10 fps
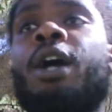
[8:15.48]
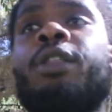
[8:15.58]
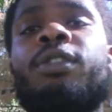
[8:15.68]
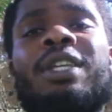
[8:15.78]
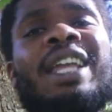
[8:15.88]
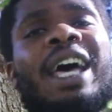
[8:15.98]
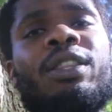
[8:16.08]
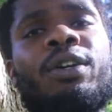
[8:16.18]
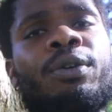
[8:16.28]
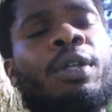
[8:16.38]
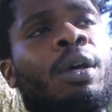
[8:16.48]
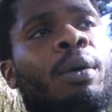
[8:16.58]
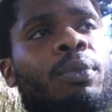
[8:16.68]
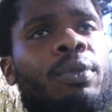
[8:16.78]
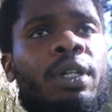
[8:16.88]
Other than that though,
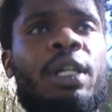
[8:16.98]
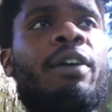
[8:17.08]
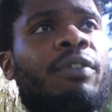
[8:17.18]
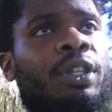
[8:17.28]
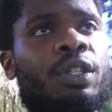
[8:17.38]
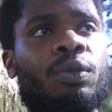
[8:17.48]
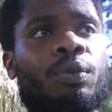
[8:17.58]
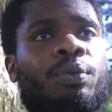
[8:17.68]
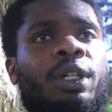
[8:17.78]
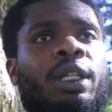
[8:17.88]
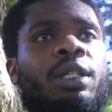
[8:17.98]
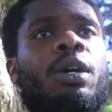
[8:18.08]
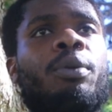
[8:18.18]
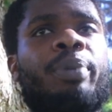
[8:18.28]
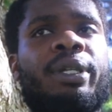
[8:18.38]
Moon in the eleventh is a really
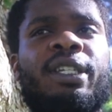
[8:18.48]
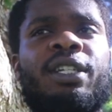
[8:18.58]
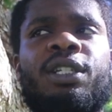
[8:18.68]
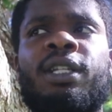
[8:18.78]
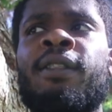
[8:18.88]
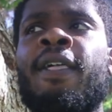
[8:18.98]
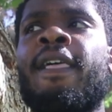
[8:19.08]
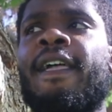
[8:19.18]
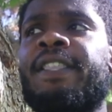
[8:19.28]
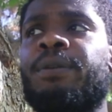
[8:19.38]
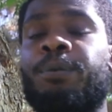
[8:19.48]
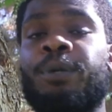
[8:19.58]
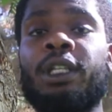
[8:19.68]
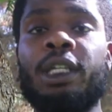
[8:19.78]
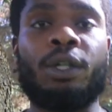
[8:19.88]
dope position. It's
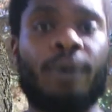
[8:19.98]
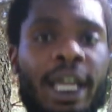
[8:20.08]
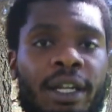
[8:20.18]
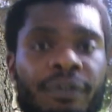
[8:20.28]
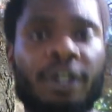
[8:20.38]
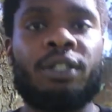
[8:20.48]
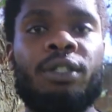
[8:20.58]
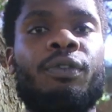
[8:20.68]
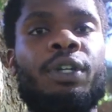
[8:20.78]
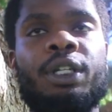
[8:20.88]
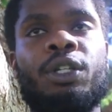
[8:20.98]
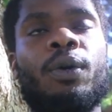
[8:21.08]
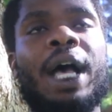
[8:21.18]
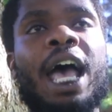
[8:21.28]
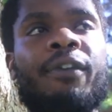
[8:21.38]
really great if you're extroverted, you
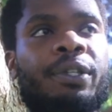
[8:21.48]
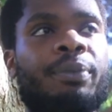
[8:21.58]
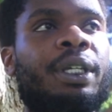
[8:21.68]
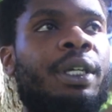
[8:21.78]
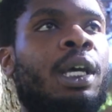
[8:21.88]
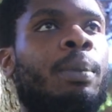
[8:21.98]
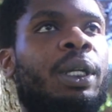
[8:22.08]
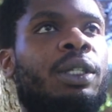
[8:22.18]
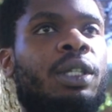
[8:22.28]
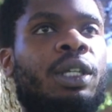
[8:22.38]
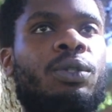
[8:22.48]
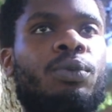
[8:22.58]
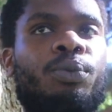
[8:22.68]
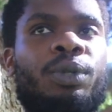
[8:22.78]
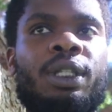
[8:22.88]
don't have to be, but it's it's a
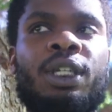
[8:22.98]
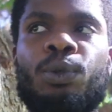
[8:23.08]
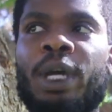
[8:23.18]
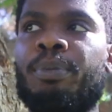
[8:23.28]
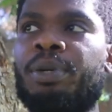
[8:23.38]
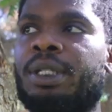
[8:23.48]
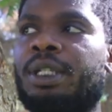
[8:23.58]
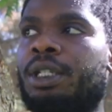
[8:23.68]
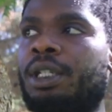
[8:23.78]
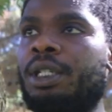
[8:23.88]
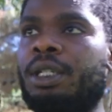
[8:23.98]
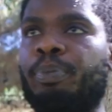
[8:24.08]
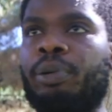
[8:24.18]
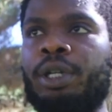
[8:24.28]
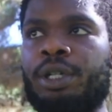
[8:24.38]
really great position to
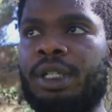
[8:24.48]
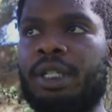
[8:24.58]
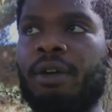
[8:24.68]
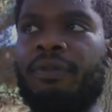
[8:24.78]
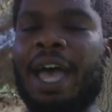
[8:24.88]
put yourself